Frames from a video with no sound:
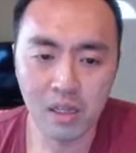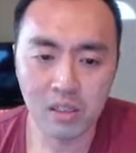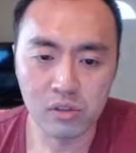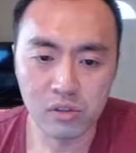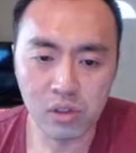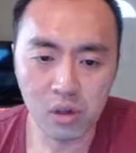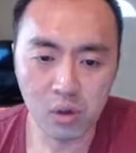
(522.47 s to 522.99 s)

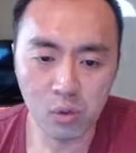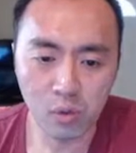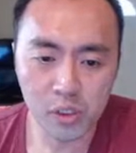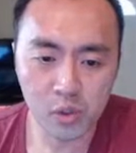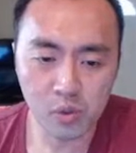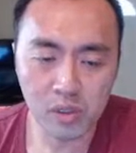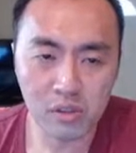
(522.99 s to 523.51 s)
So
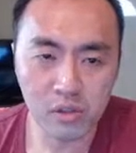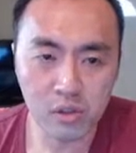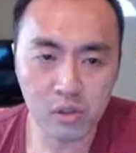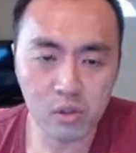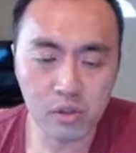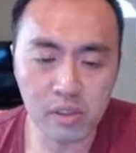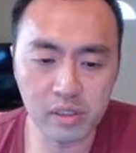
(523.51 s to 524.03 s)
what you want to
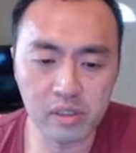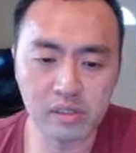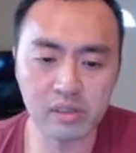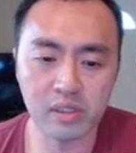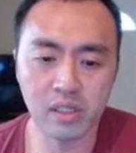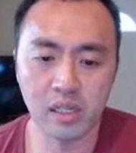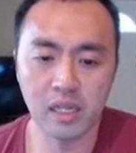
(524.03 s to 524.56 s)
do
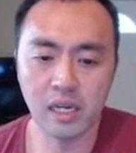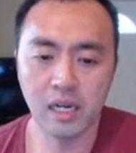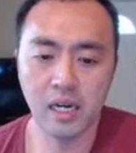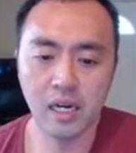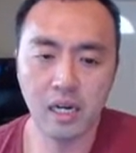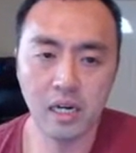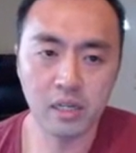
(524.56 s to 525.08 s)
is
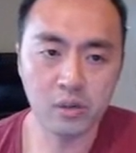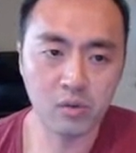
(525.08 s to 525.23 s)
you